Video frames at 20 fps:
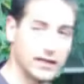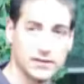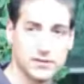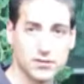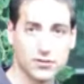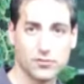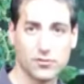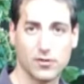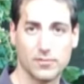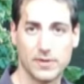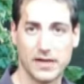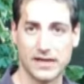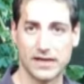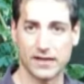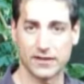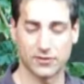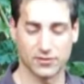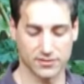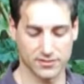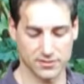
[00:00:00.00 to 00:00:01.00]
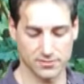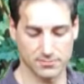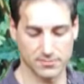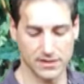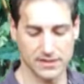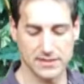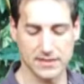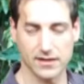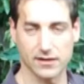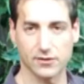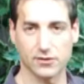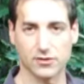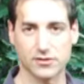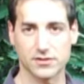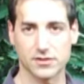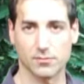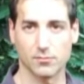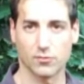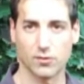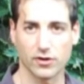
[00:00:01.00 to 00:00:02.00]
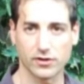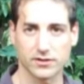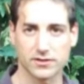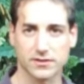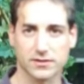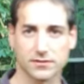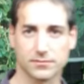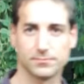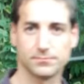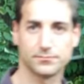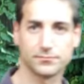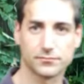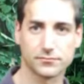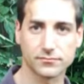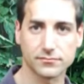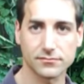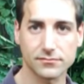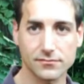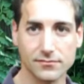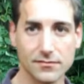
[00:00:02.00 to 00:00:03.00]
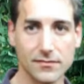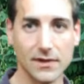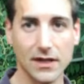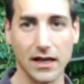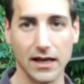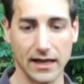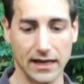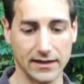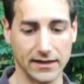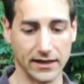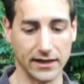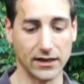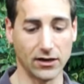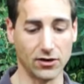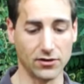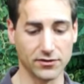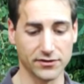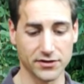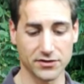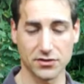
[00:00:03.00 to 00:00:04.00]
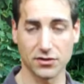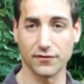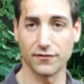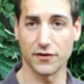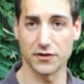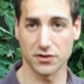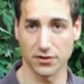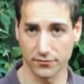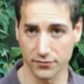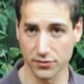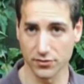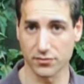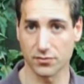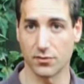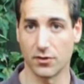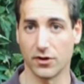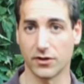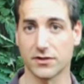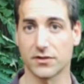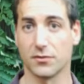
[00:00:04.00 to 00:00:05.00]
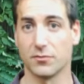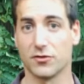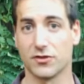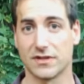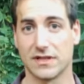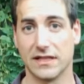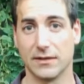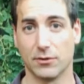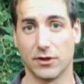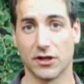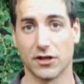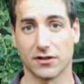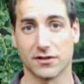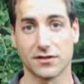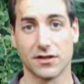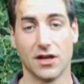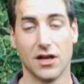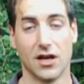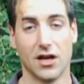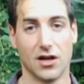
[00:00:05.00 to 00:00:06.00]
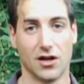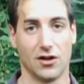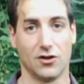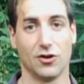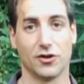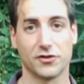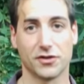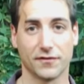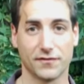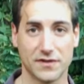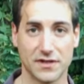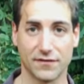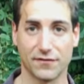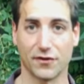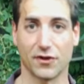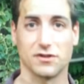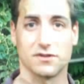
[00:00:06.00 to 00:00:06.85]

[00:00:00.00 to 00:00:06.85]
know, in the grow bed, I got some media, I got some rocks. And on the surface of those rocks, obviously, we got a lot of